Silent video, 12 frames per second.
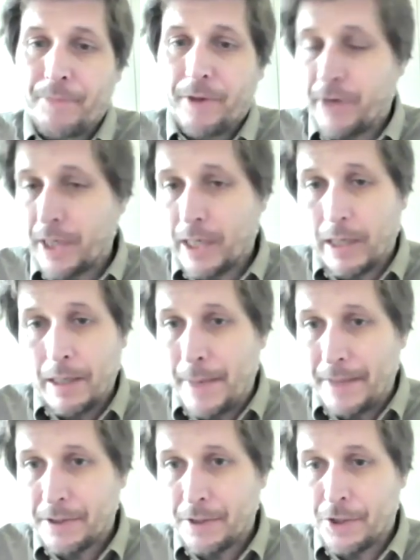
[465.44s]
Very clear
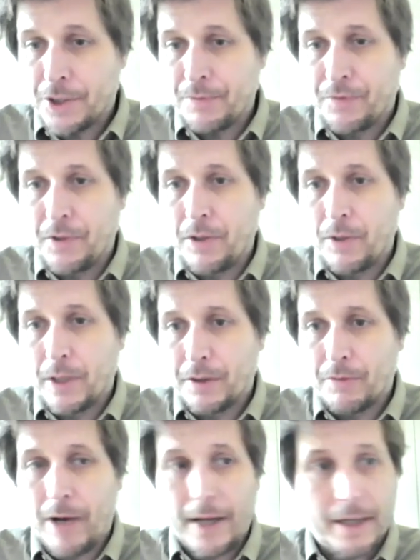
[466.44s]
message. If you look at
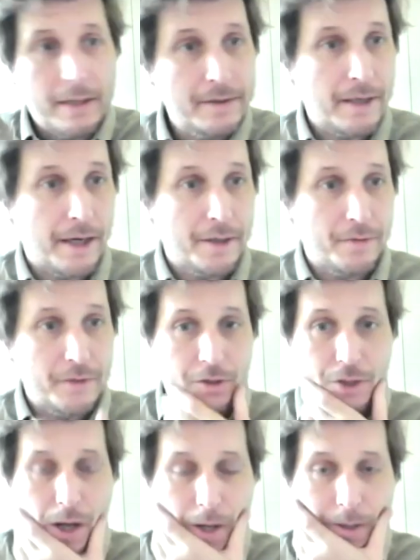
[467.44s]
the right-hand side of this
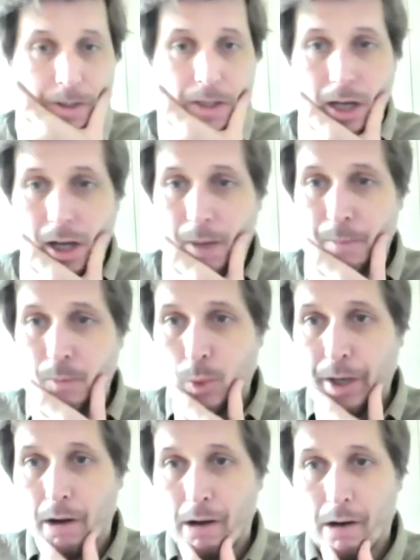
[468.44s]
chart,
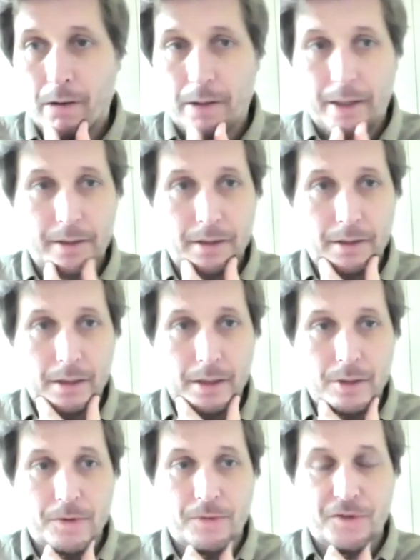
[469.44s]
we are in
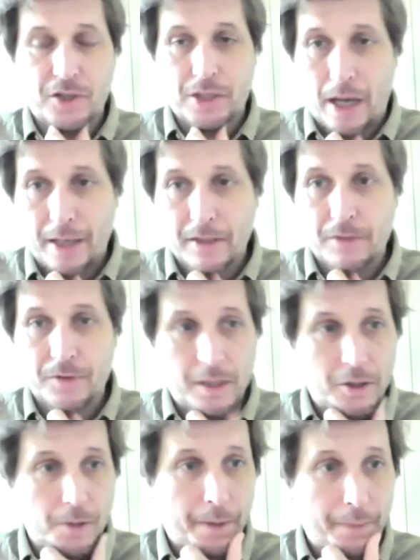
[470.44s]
terms of size of
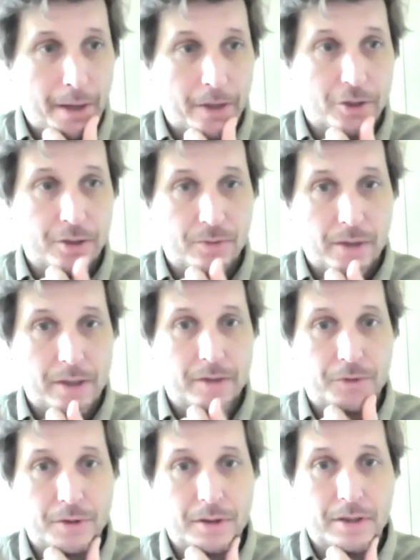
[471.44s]
central bank balance sheets relative
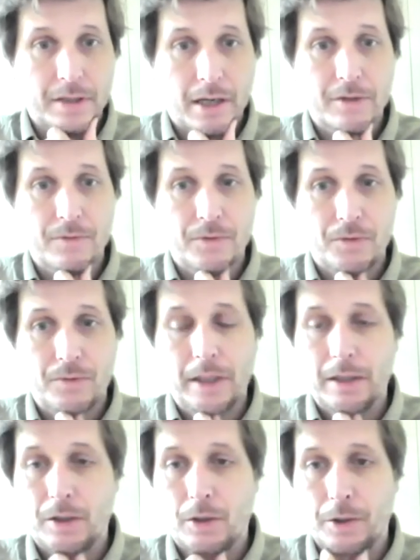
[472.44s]
to the size of the
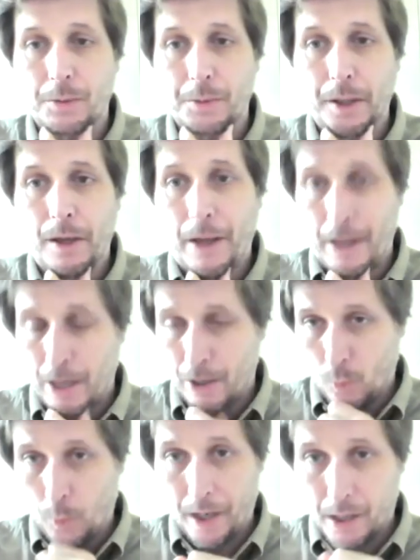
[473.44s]
real economy,
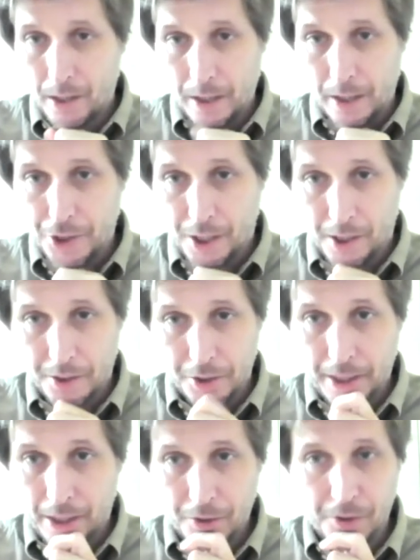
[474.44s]
we are in uncharted
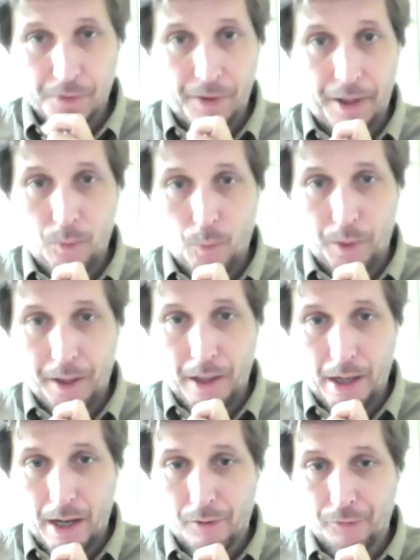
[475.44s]
territory. We
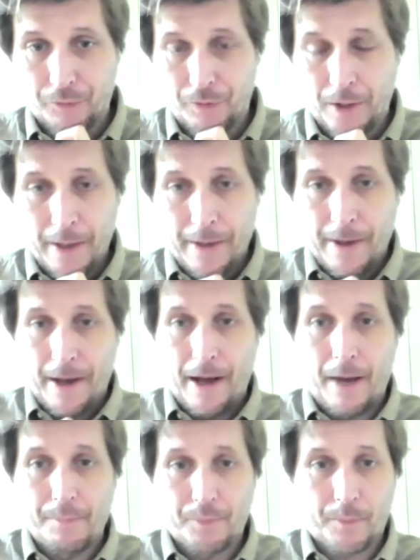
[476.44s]
have
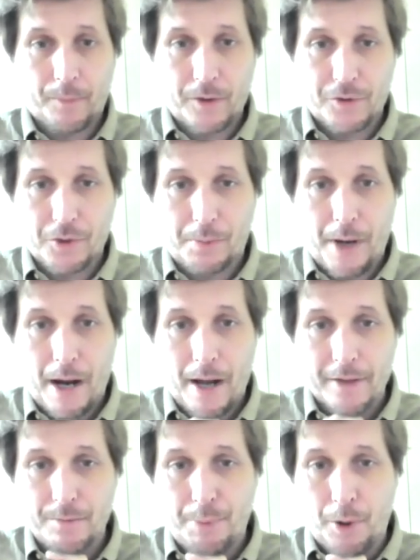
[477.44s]

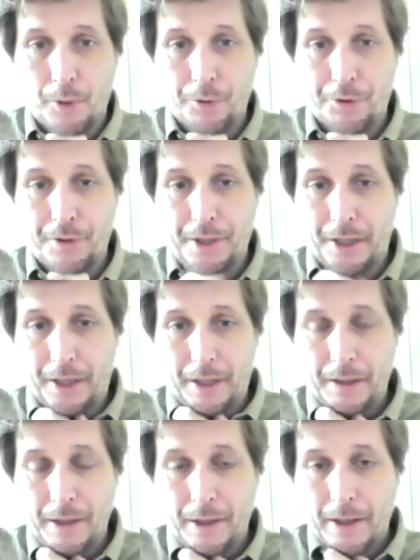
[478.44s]
surpassed both
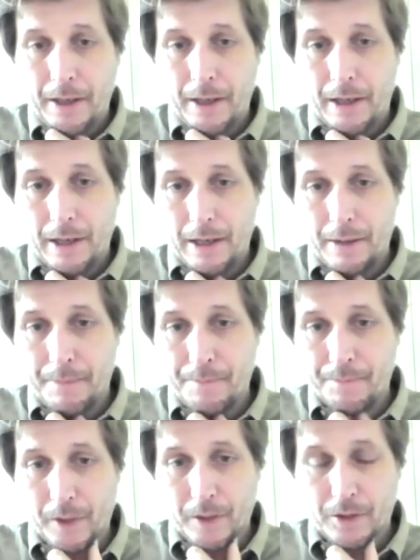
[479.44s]
the
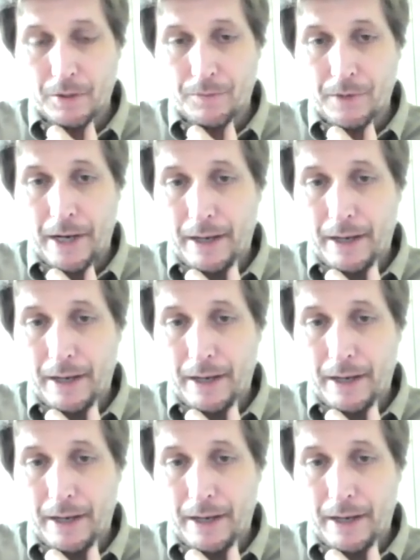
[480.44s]
sort of